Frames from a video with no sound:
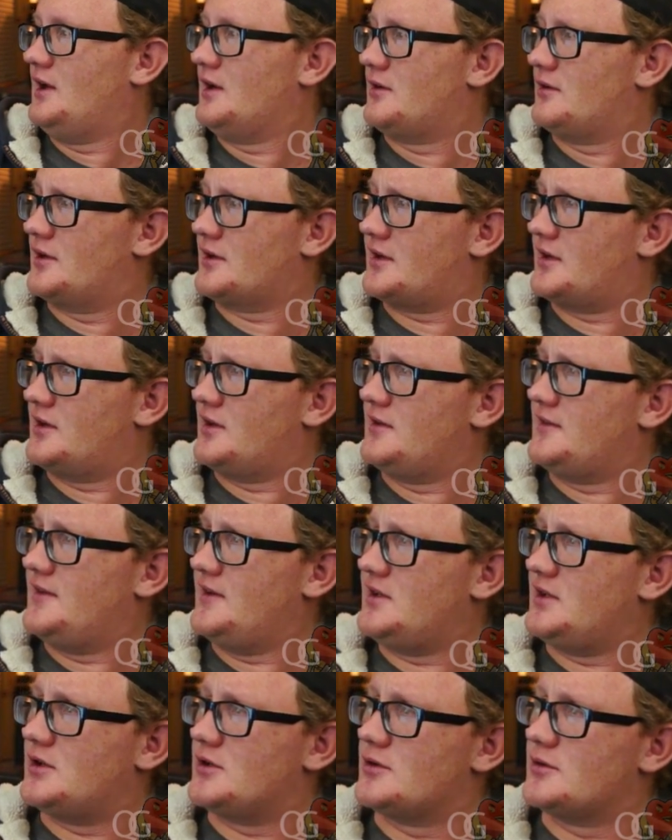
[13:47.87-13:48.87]
Click
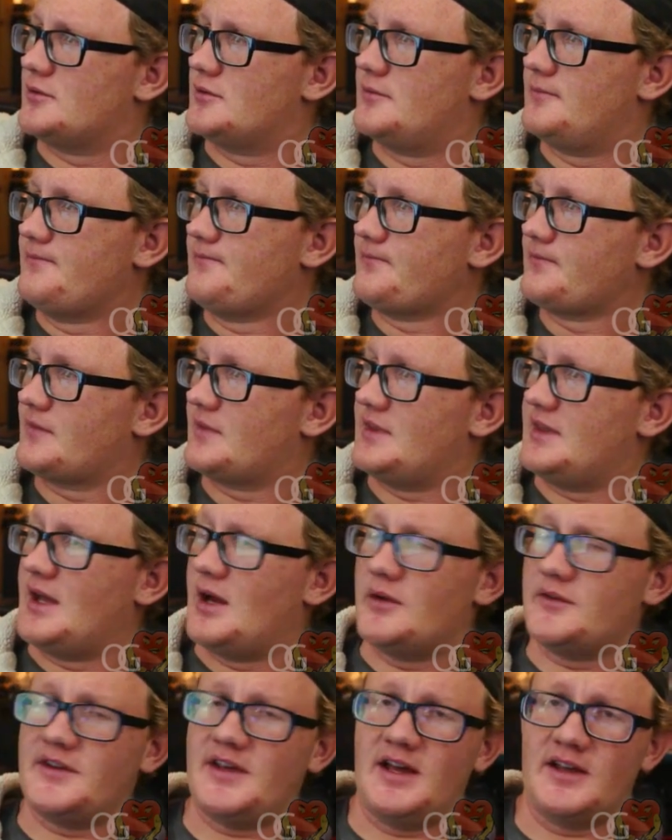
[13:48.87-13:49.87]
continue.
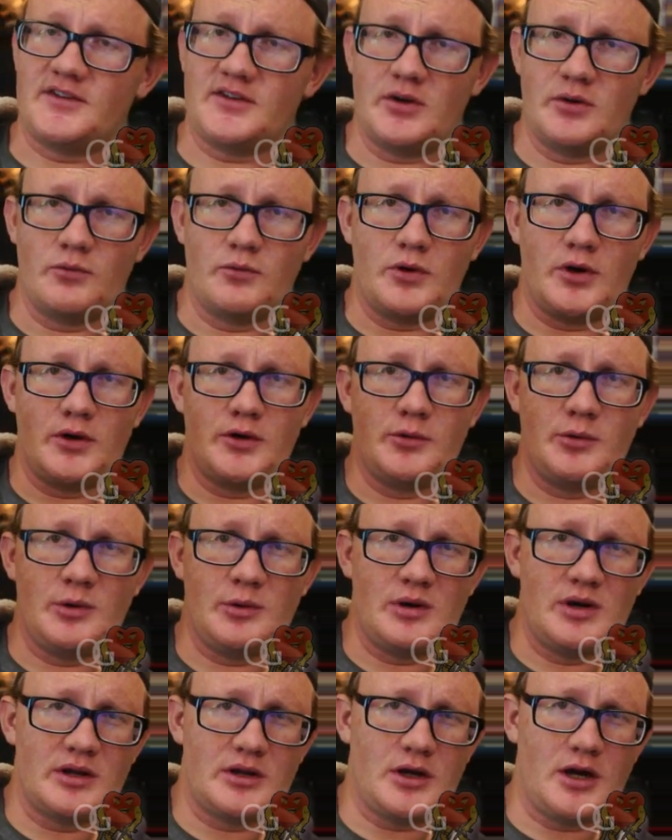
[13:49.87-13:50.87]
Now it's asking, where do we
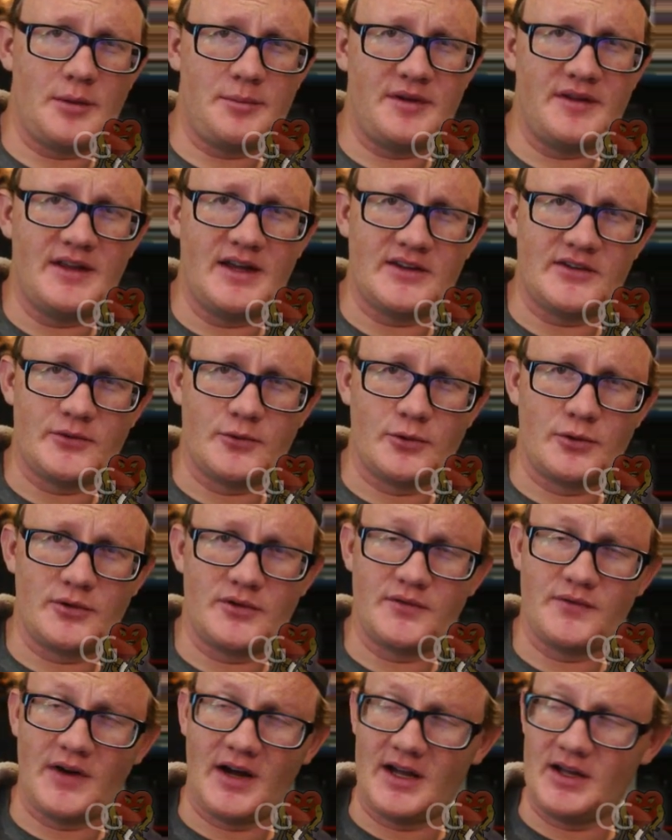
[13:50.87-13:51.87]
want to copy that
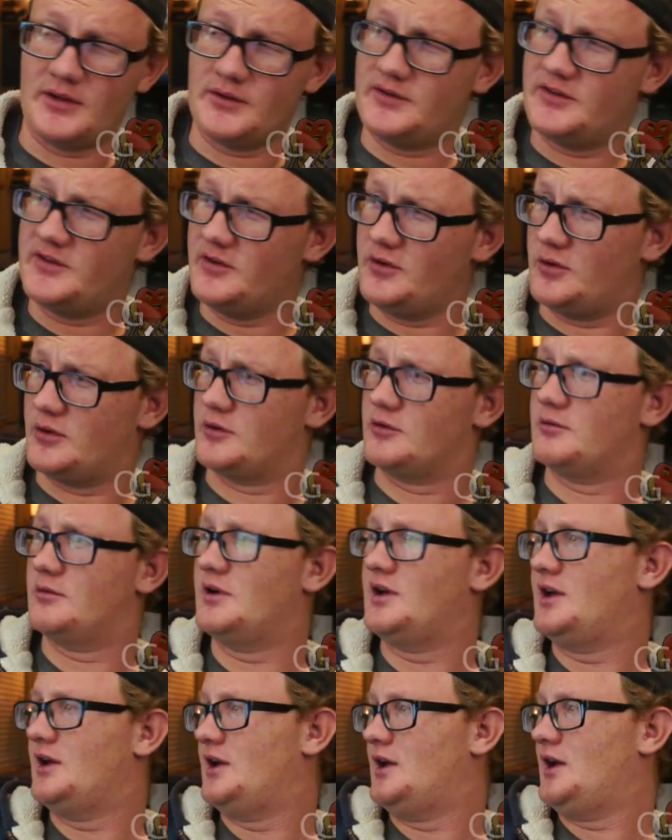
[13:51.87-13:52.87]
source file to?
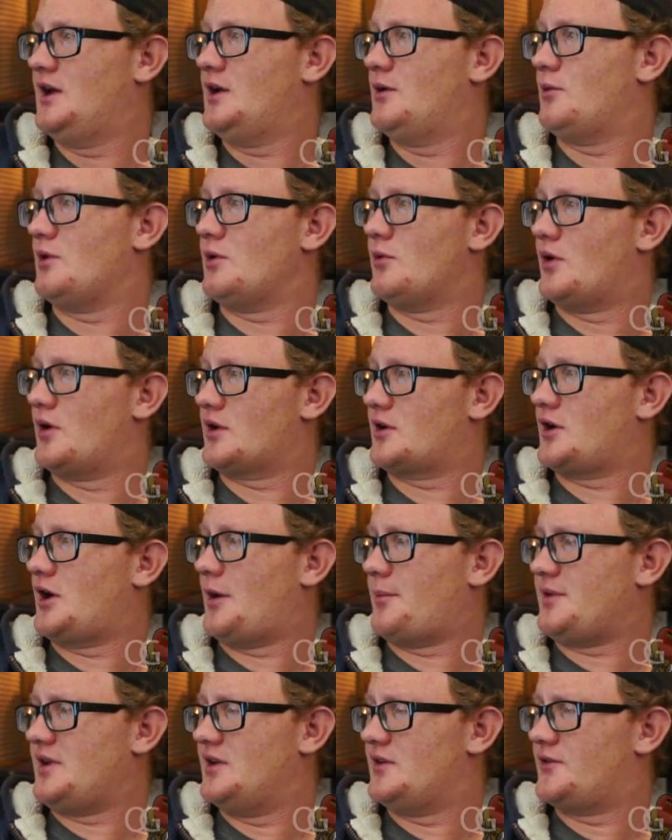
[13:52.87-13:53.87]
We want to
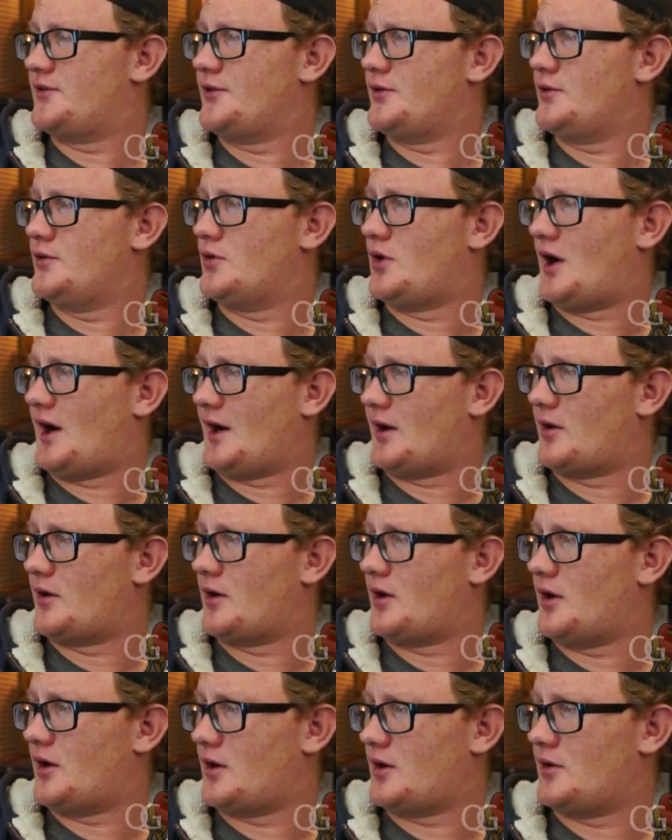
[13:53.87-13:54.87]
copy it to our
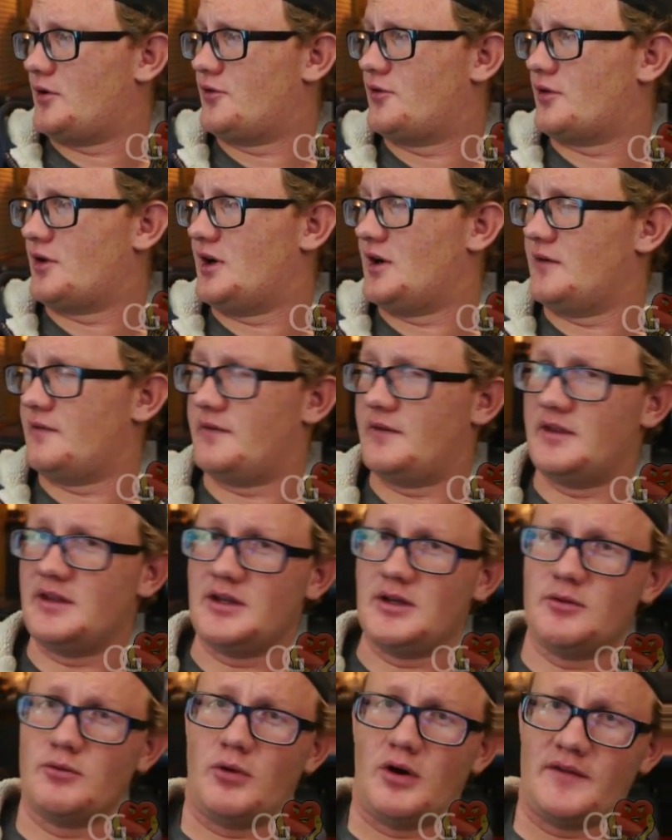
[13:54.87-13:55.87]
hard drive,
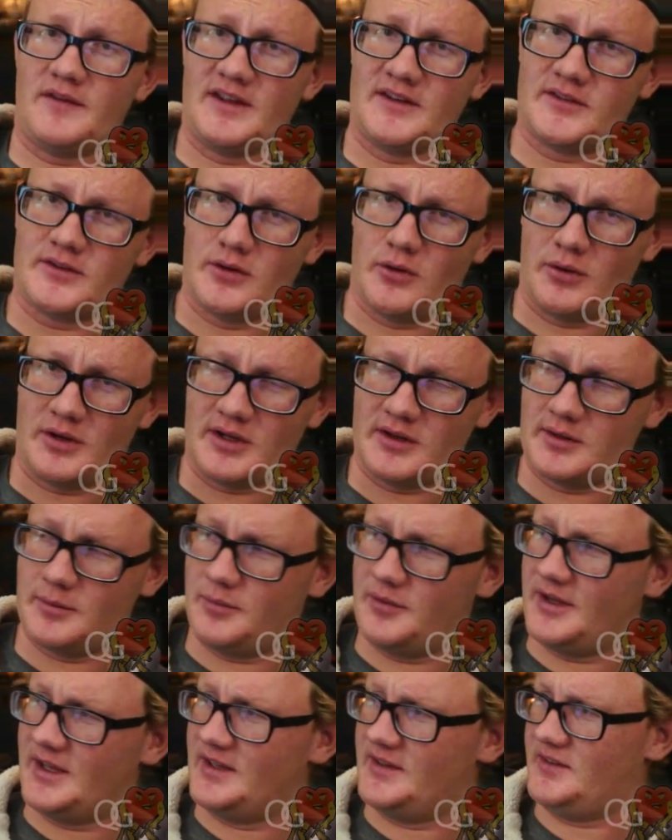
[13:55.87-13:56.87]
the one that's going in the
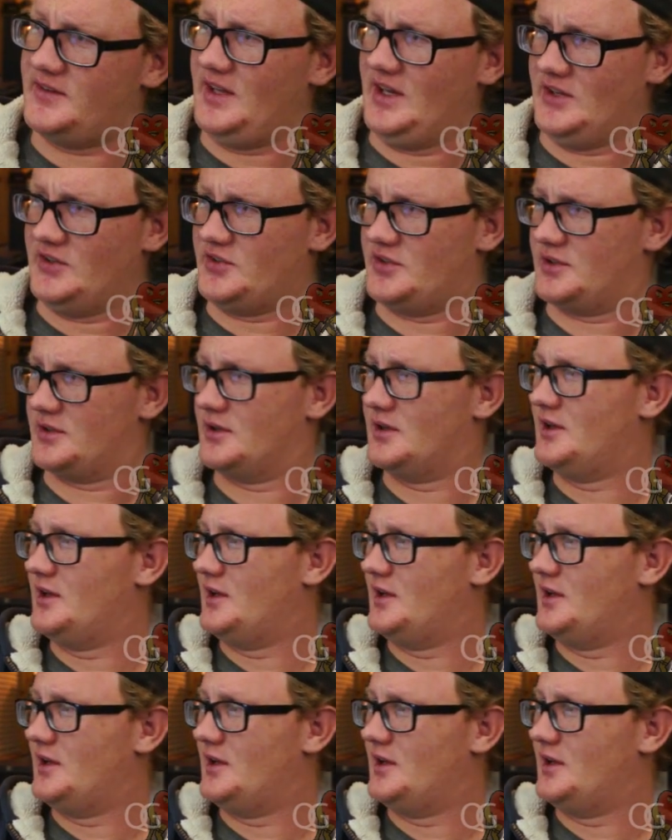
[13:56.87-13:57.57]
PlayStation.